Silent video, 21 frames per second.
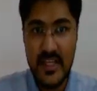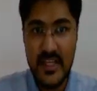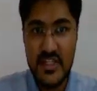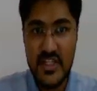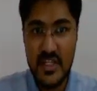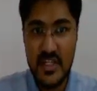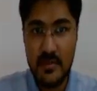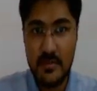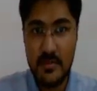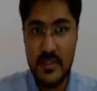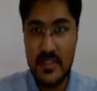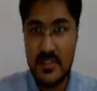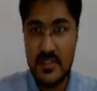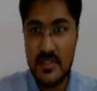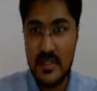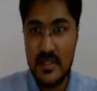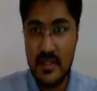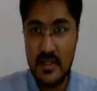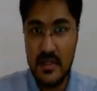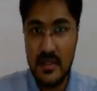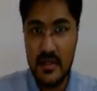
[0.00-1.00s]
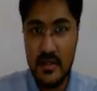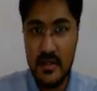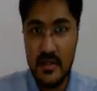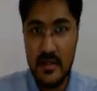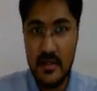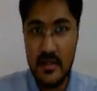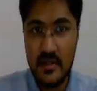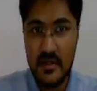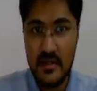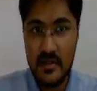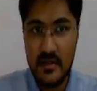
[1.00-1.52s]
Potassium is
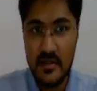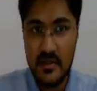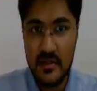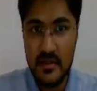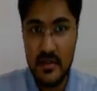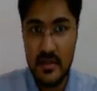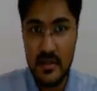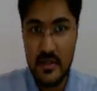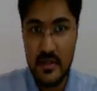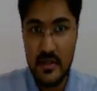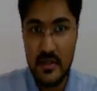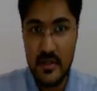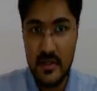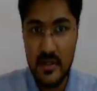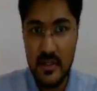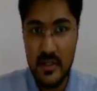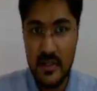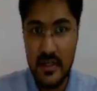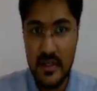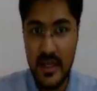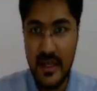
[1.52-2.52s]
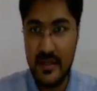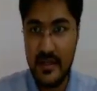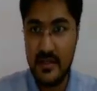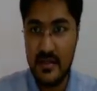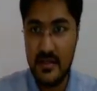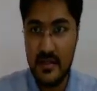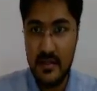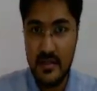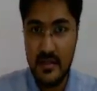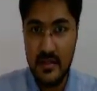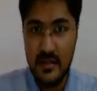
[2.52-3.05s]

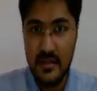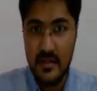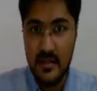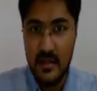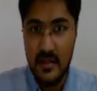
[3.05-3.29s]
39